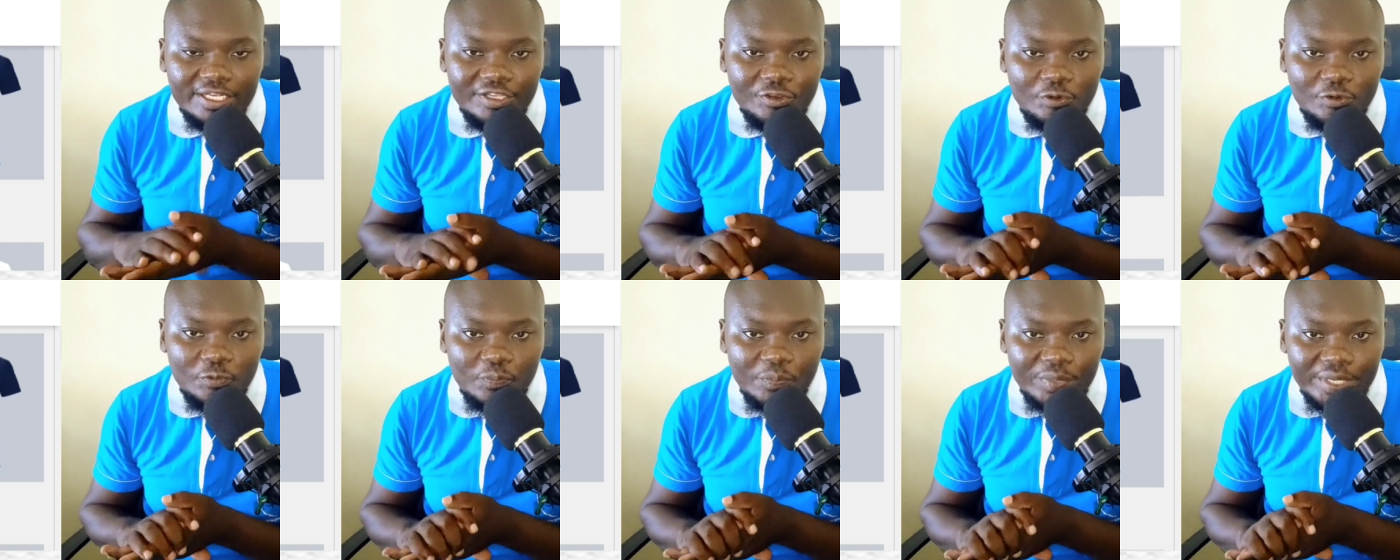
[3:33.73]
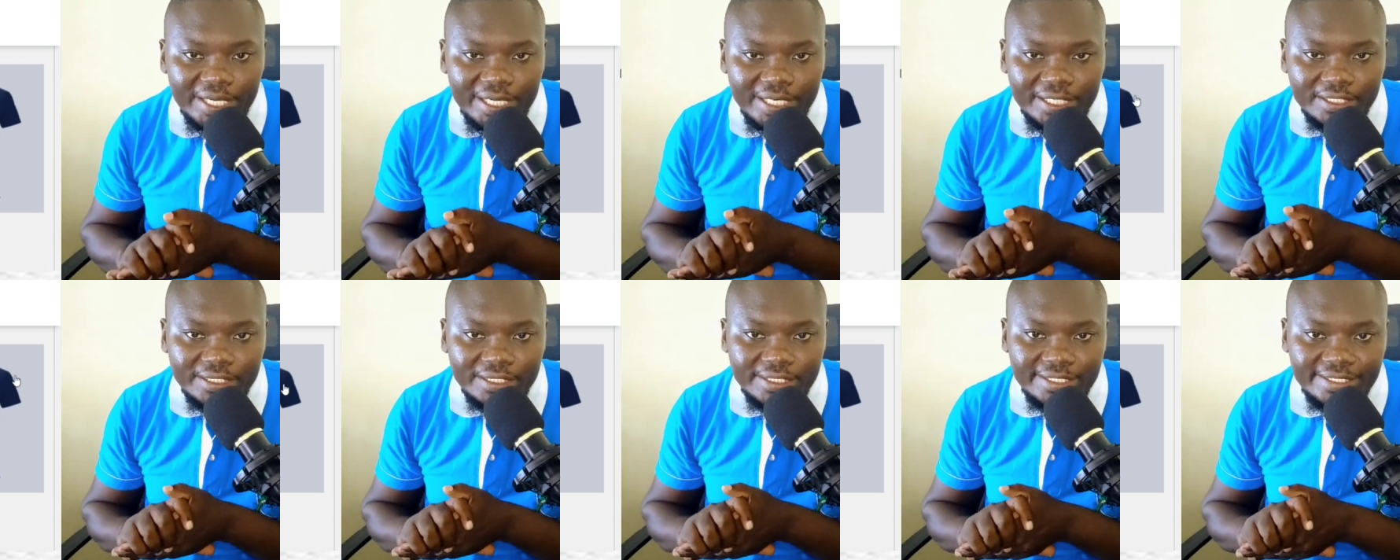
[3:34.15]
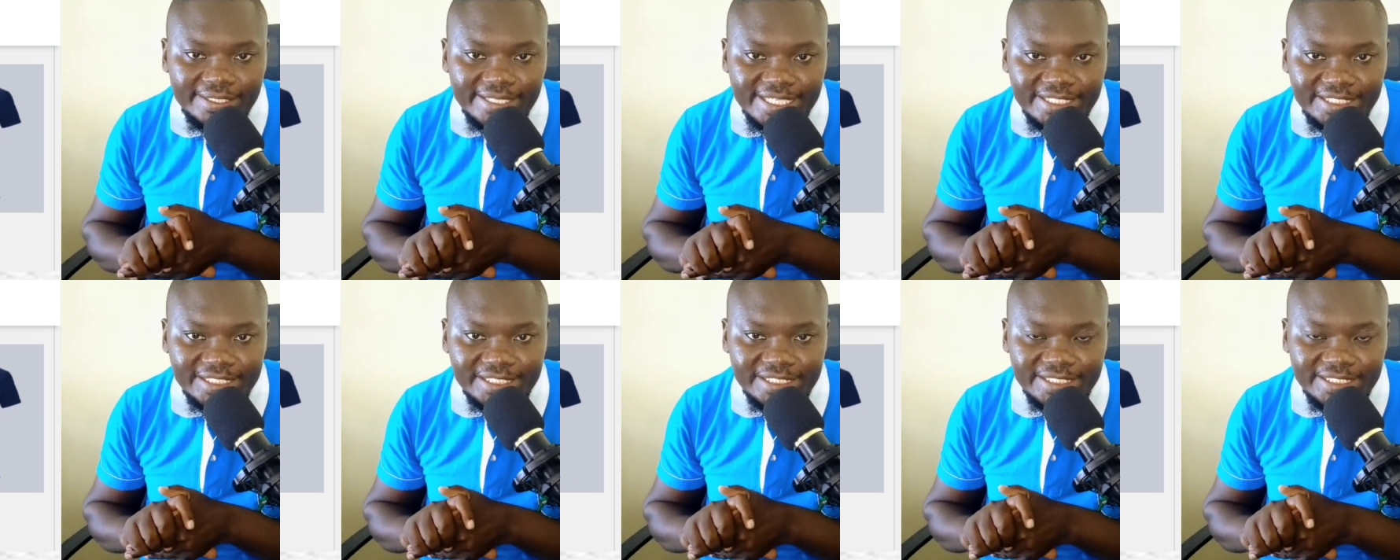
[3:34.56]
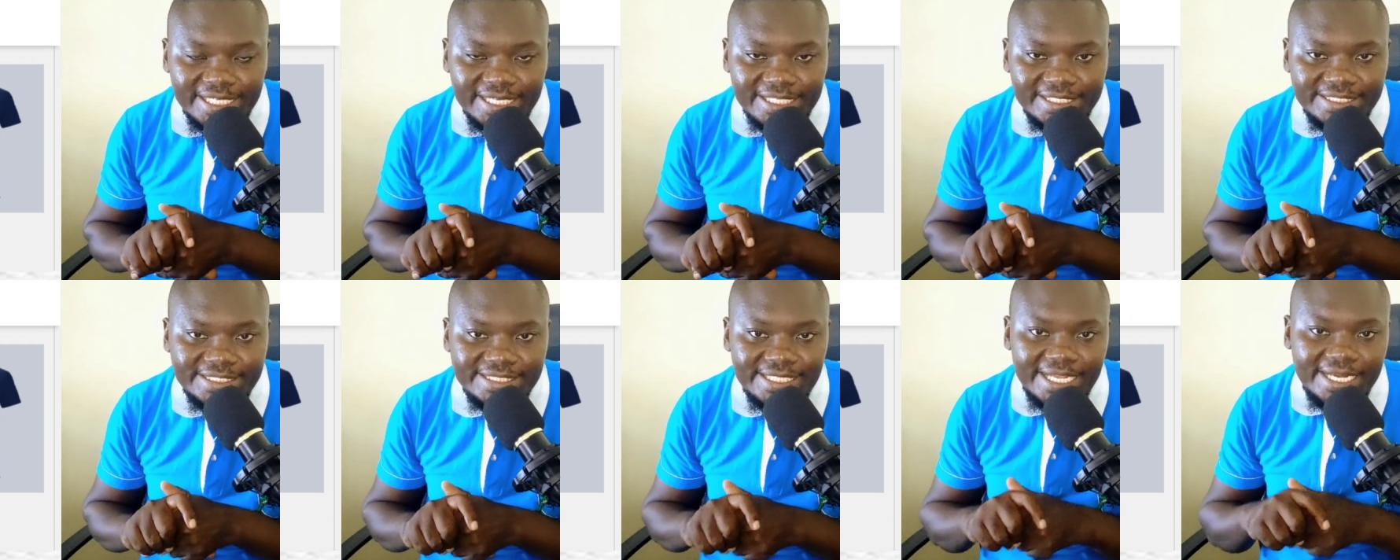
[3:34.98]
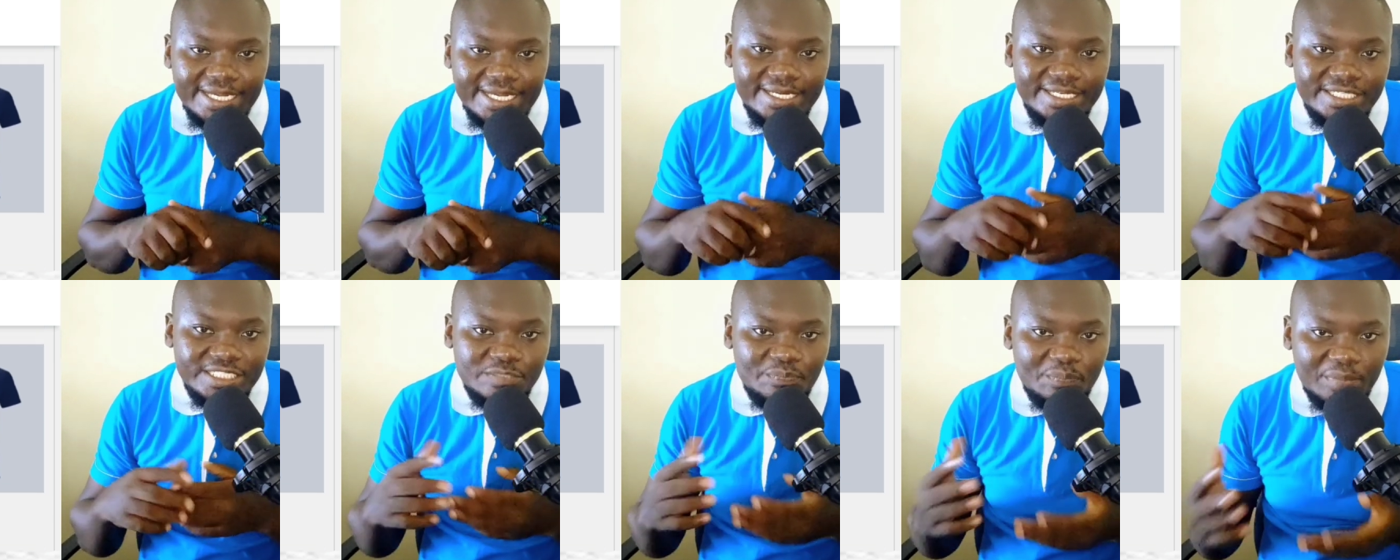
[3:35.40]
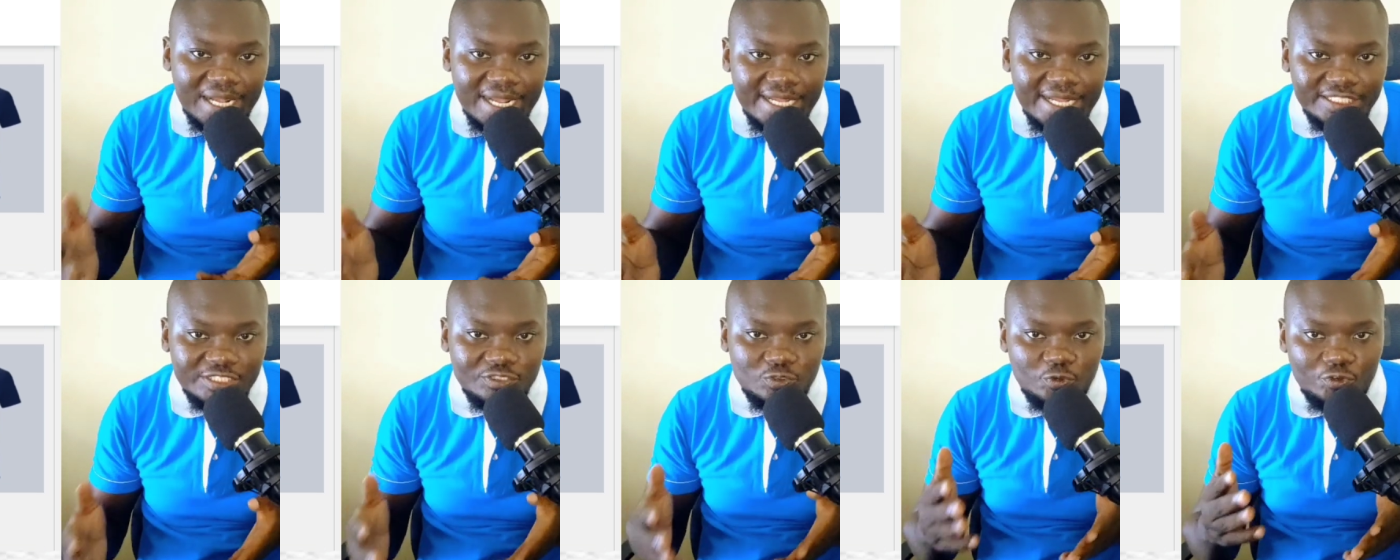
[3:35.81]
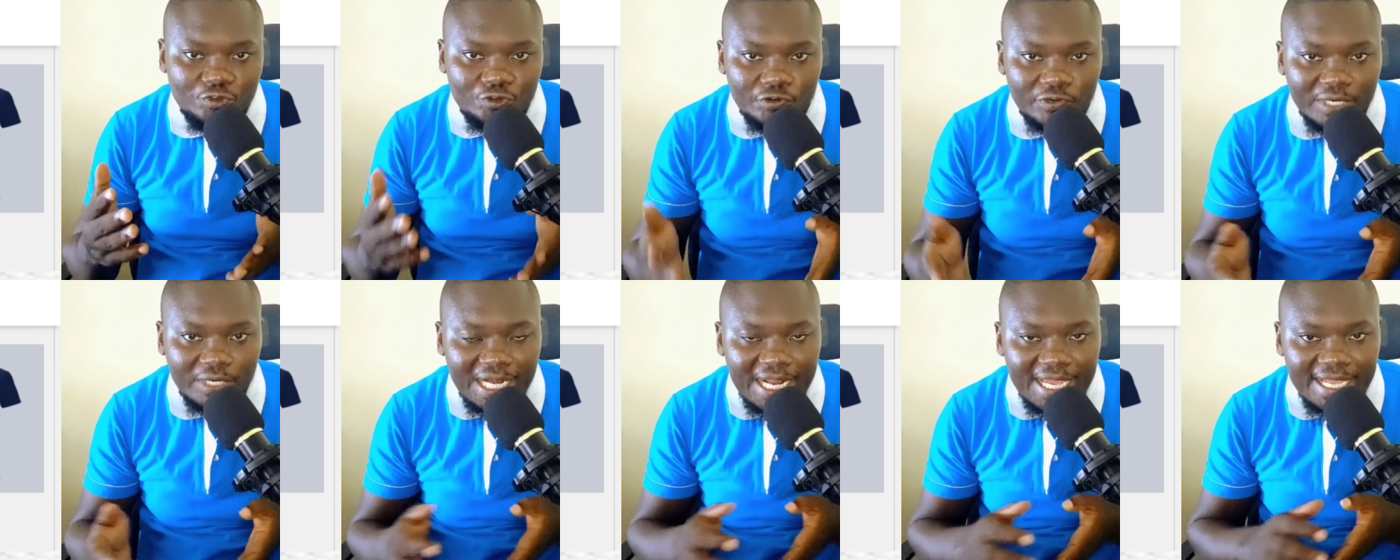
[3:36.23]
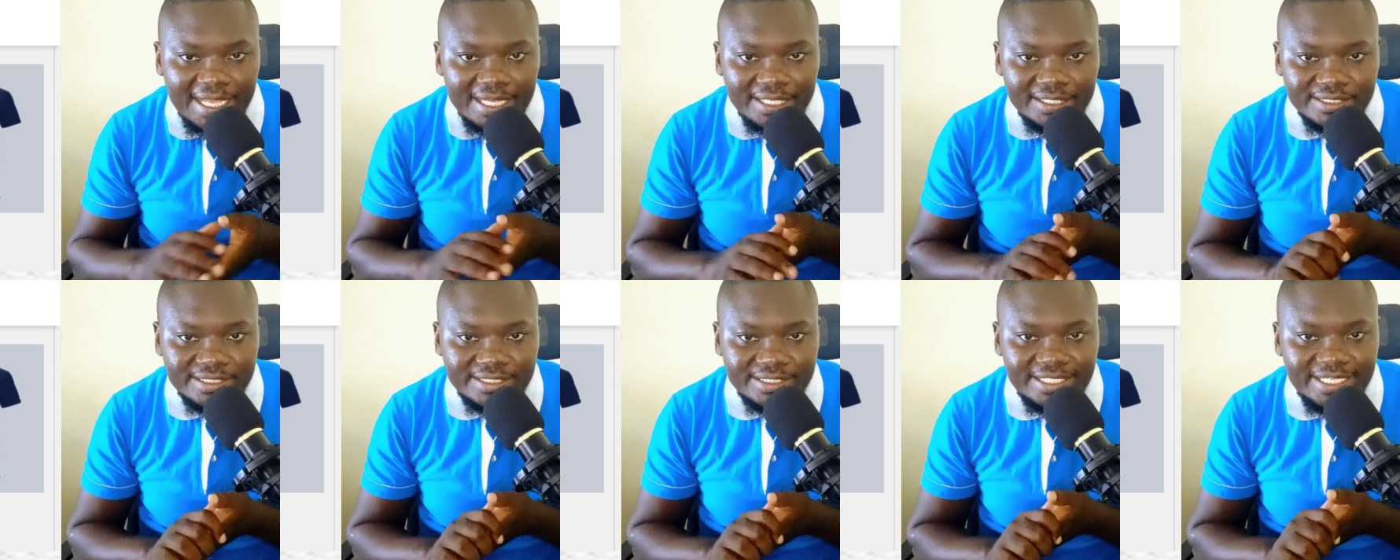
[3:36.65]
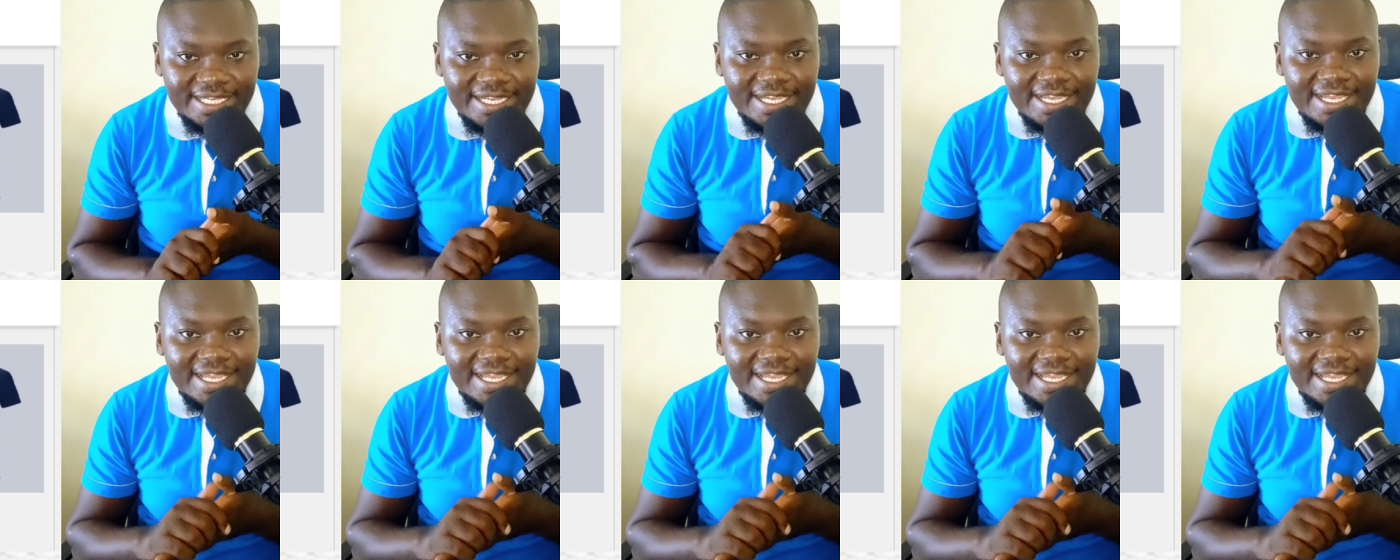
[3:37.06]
you print the t-shirts and dispatch to your clients.